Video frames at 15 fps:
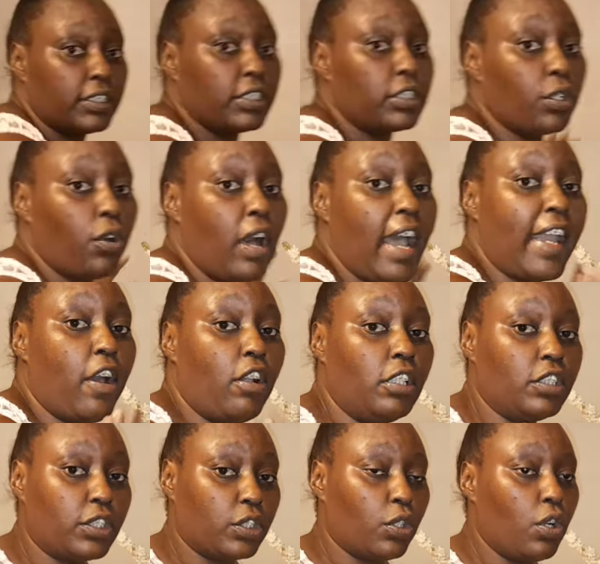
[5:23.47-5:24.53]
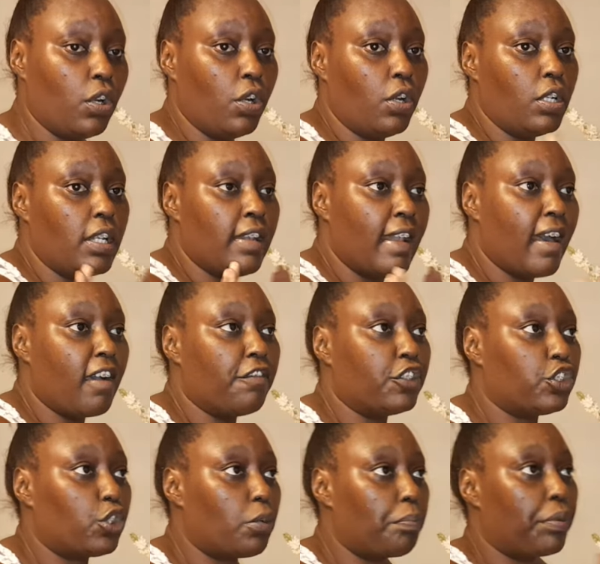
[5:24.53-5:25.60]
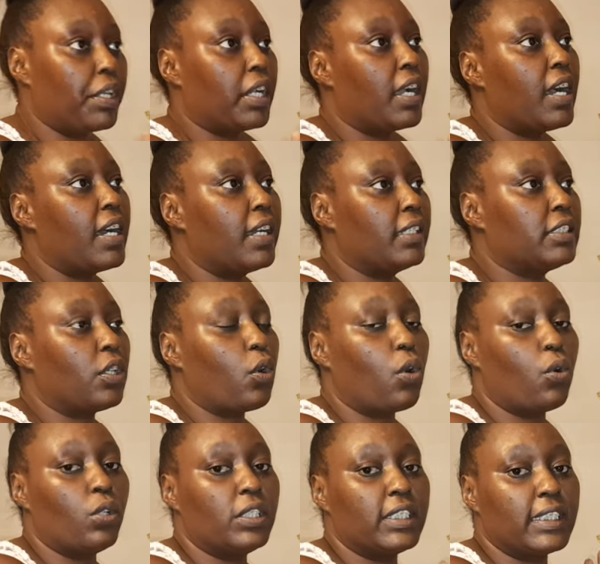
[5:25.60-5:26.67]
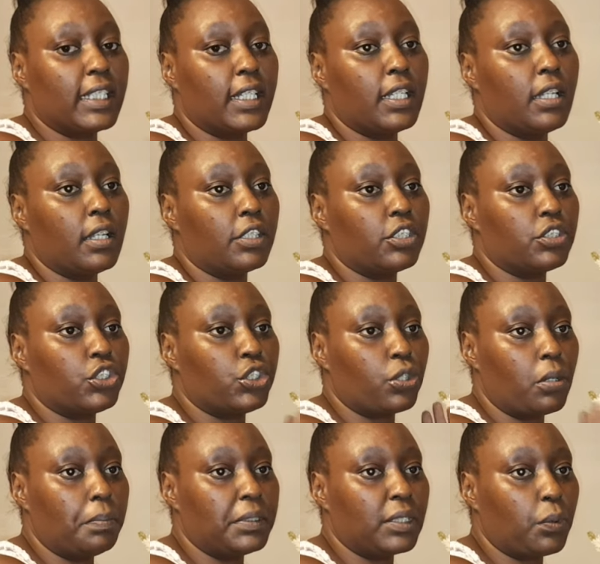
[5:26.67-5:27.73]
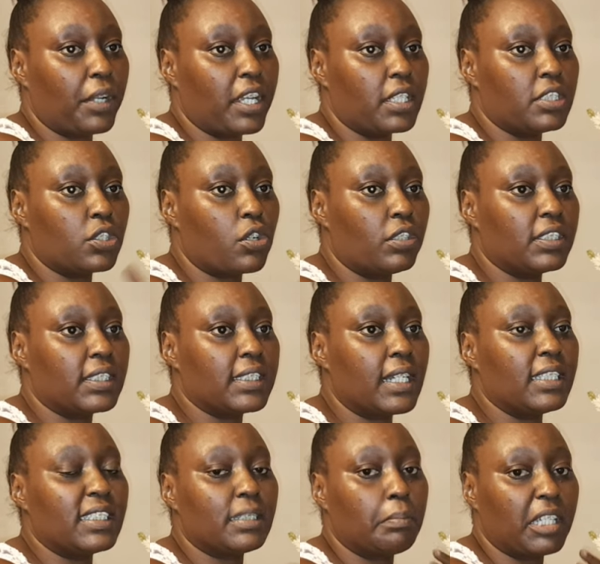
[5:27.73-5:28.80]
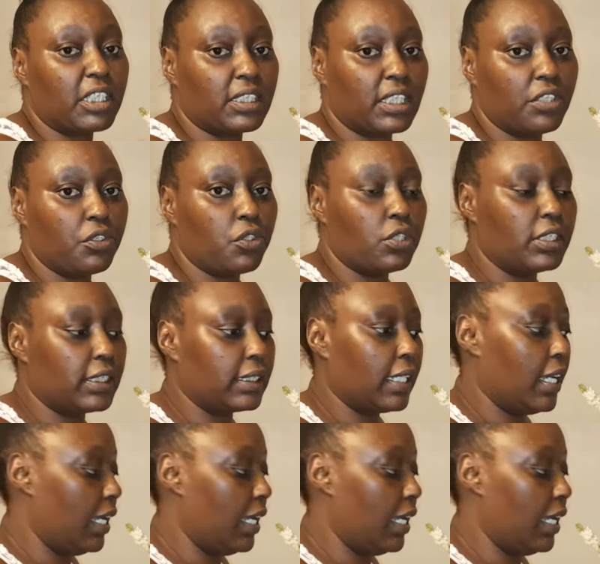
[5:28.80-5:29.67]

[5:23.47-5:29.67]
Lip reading: So I also love shopping at wholesale shops where it concerns my cereals.